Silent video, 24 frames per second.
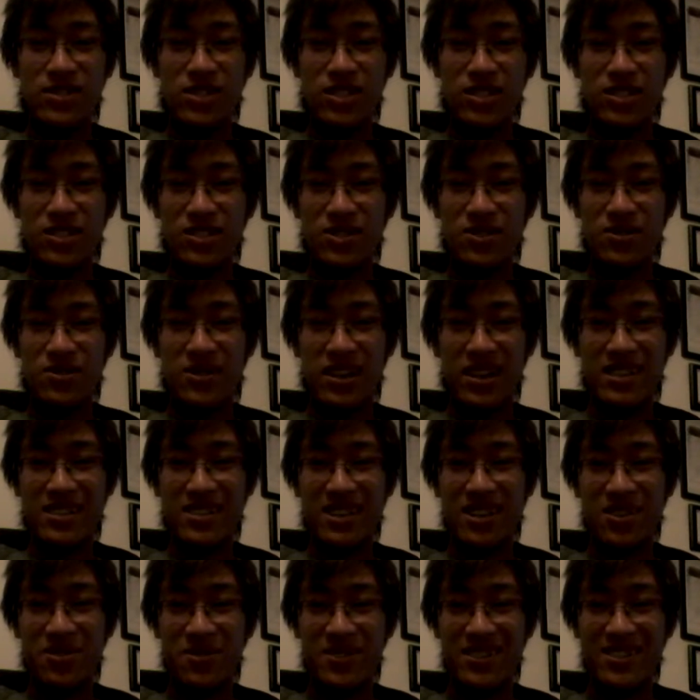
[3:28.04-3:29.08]
Jesus
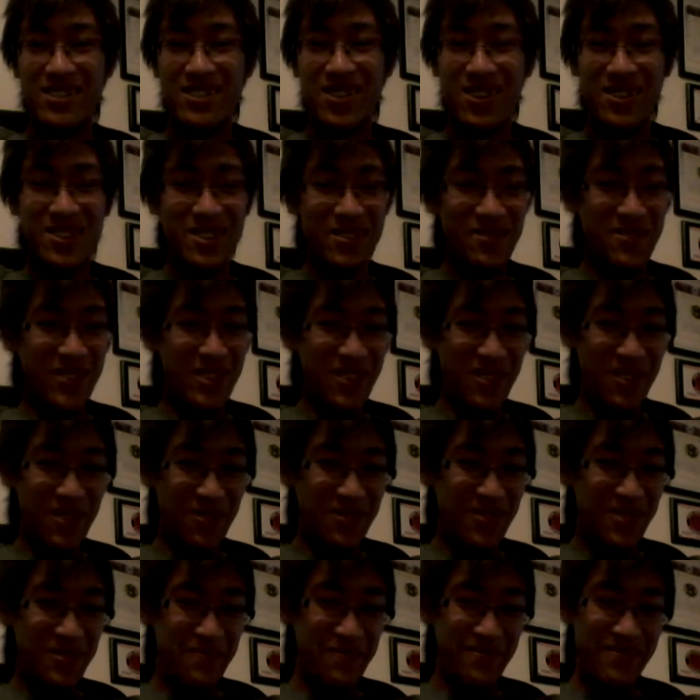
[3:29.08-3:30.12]
Christ, I don't want to start this video
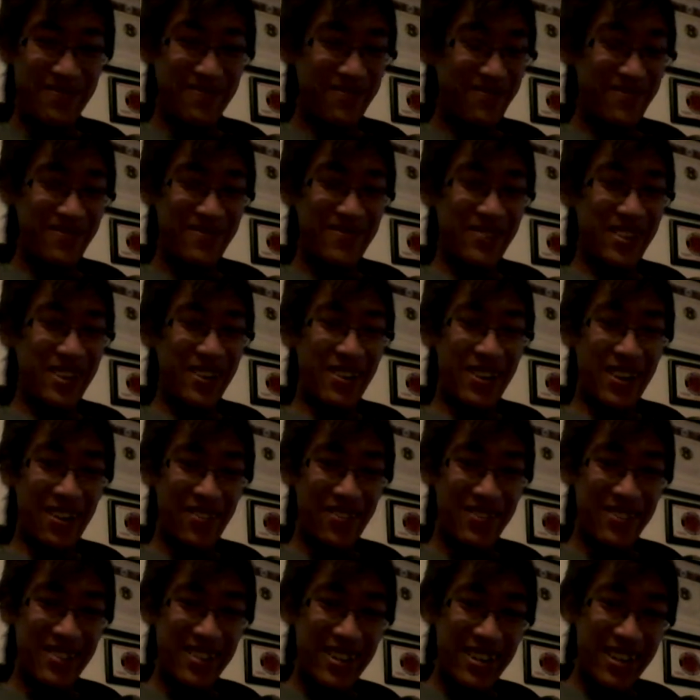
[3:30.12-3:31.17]
over.
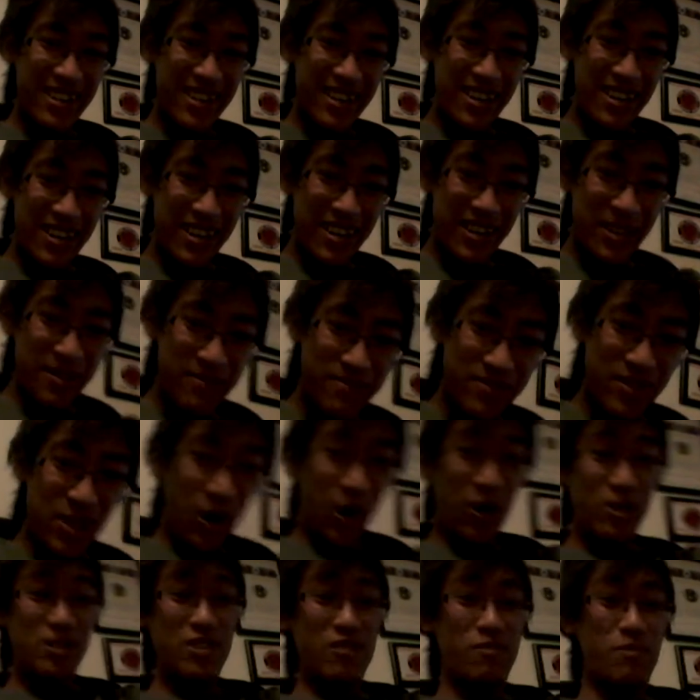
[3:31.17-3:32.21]
Whatever.
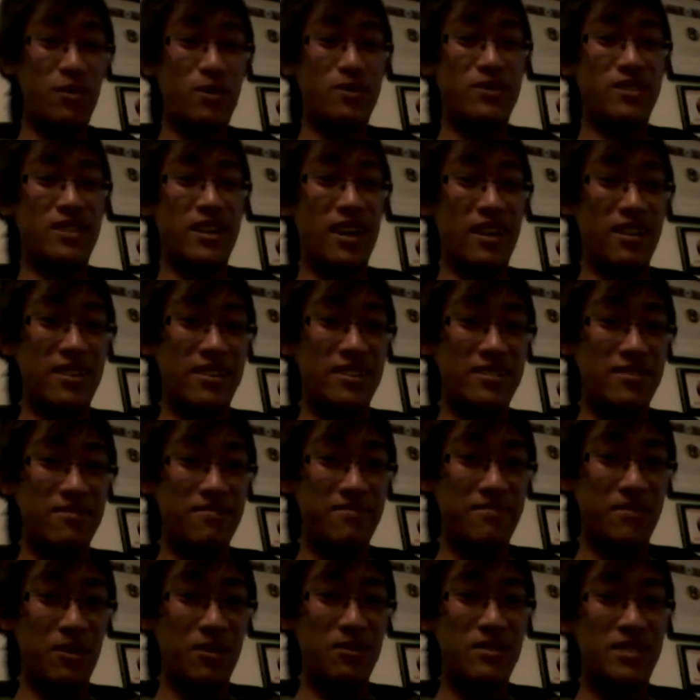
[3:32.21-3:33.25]
Cars have personality.
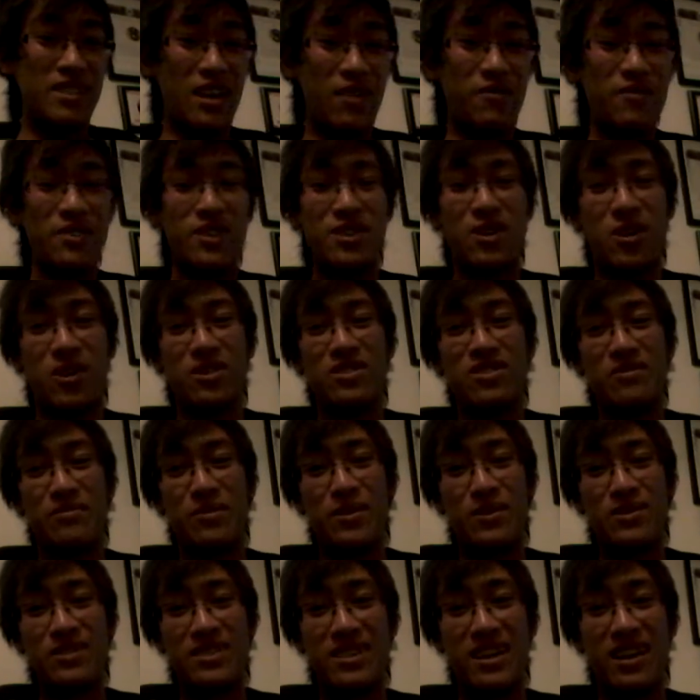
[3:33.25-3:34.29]
Most definitely cars have
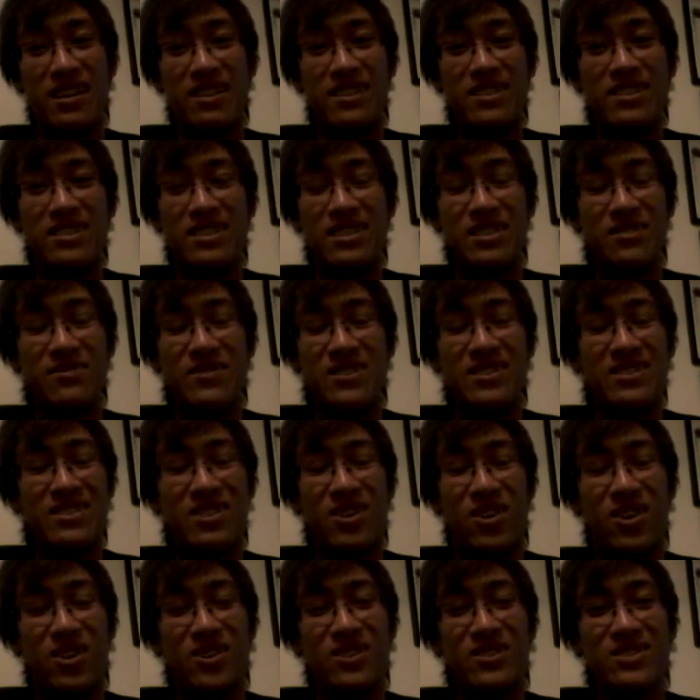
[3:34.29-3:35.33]
personality. Even
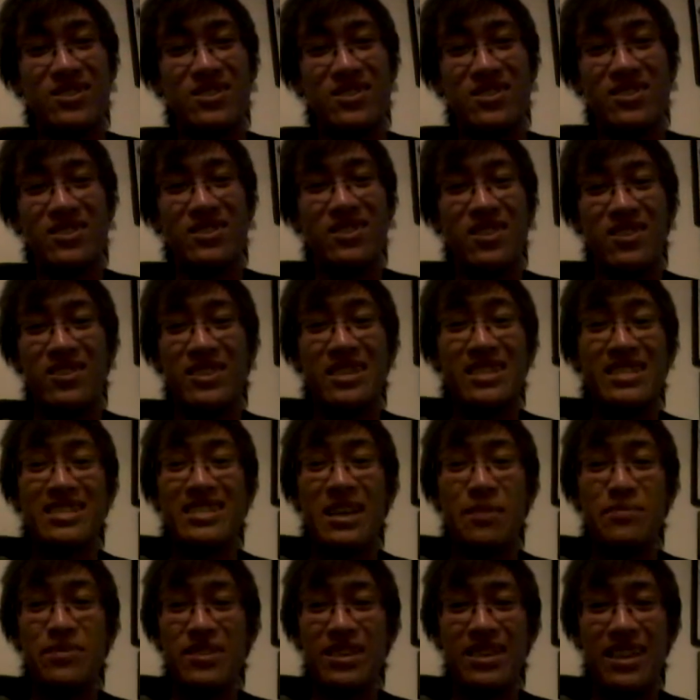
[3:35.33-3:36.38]
cars on the
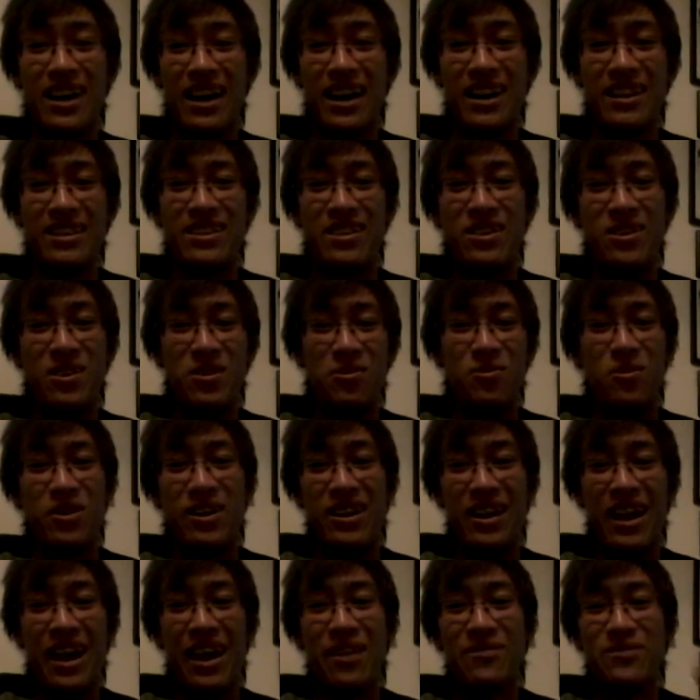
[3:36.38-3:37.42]
assembly line,
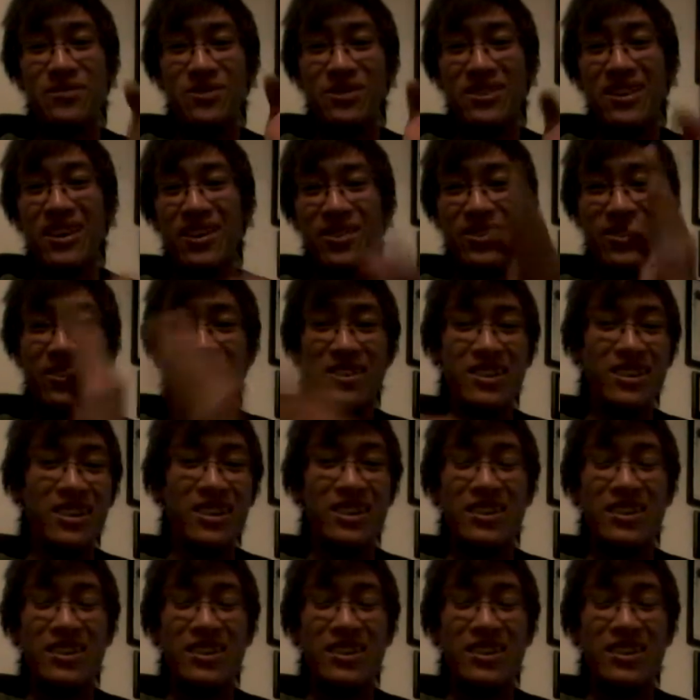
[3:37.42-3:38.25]
one after another.